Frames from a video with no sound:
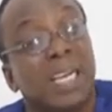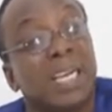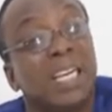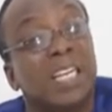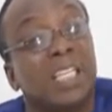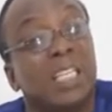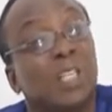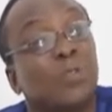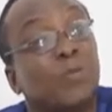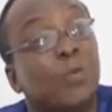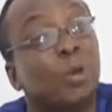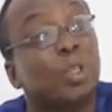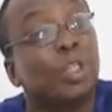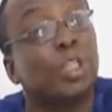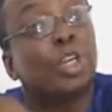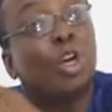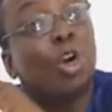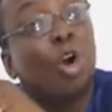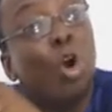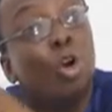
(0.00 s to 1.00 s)
It is for the
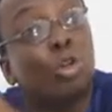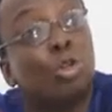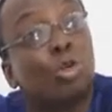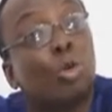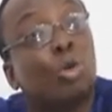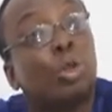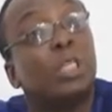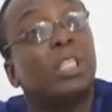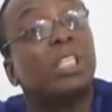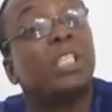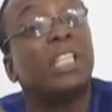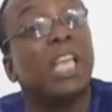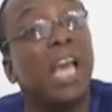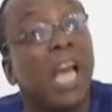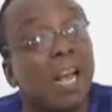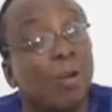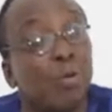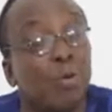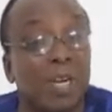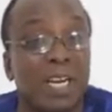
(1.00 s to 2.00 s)
court to
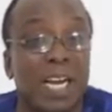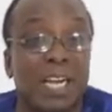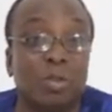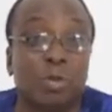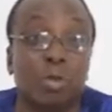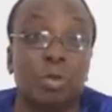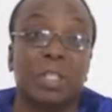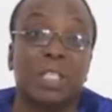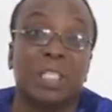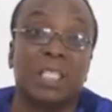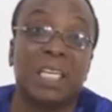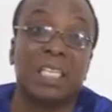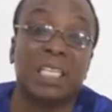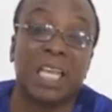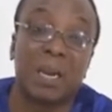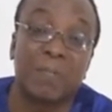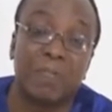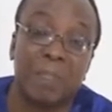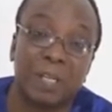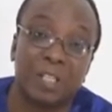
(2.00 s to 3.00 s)
decide whether to detain
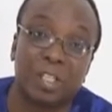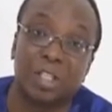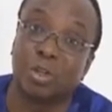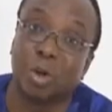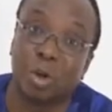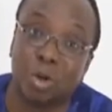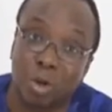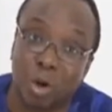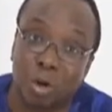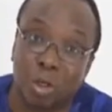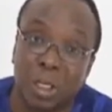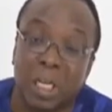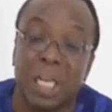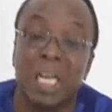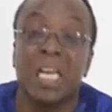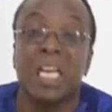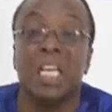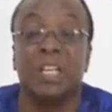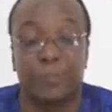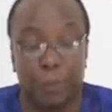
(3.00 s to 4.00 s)
that person or not.
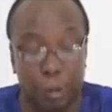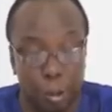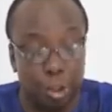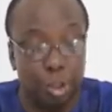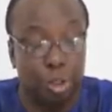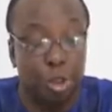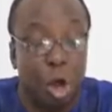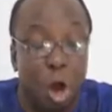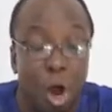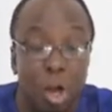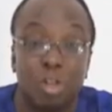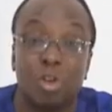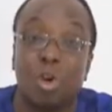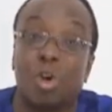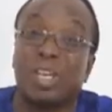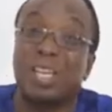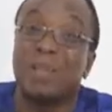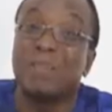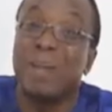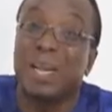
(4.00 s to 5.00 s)
It's for the judge
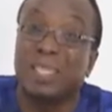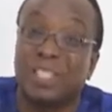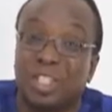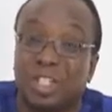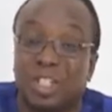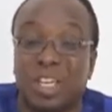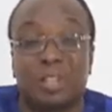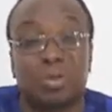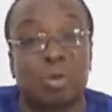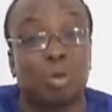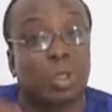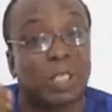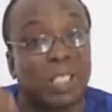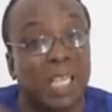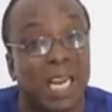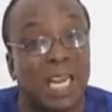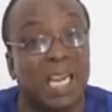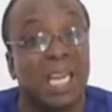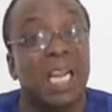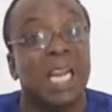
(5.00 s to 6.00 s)
or the magistrate to
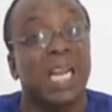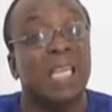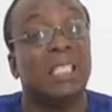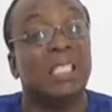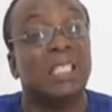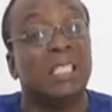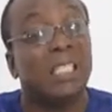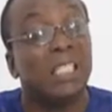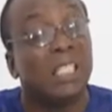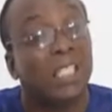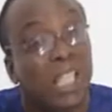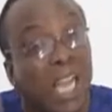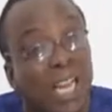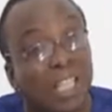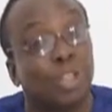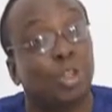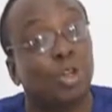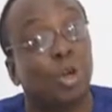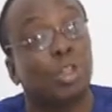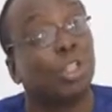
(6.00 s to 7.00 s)
take the
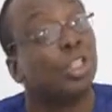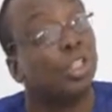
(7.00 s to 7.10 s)
detention